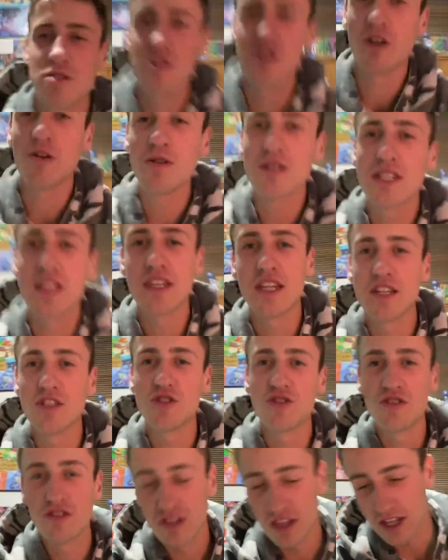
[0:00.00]
jokes in the,
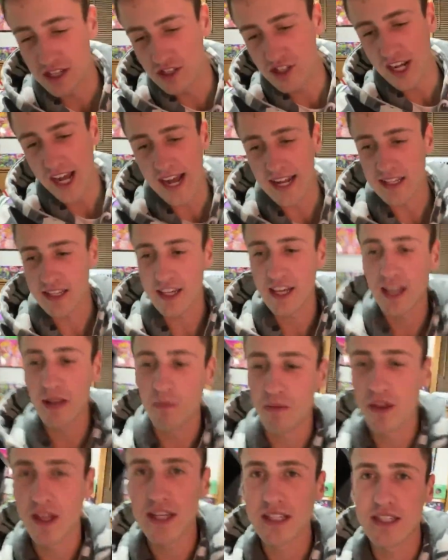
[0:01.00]
the chat to
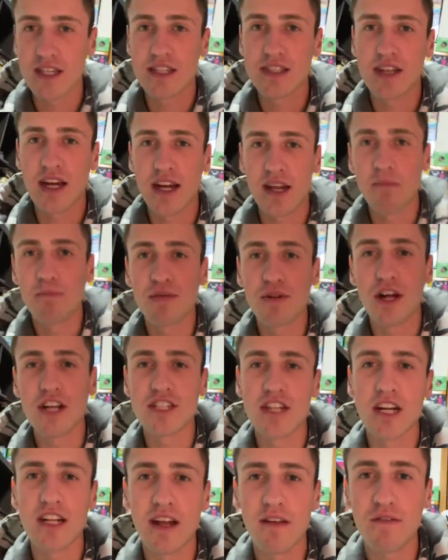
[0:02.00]
keep things exciting. Plush,
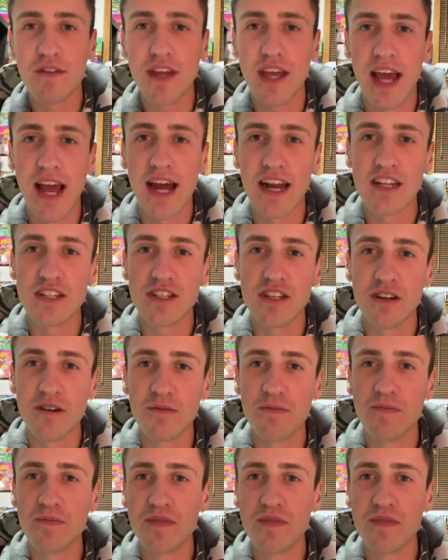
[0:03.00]
I definitely added you.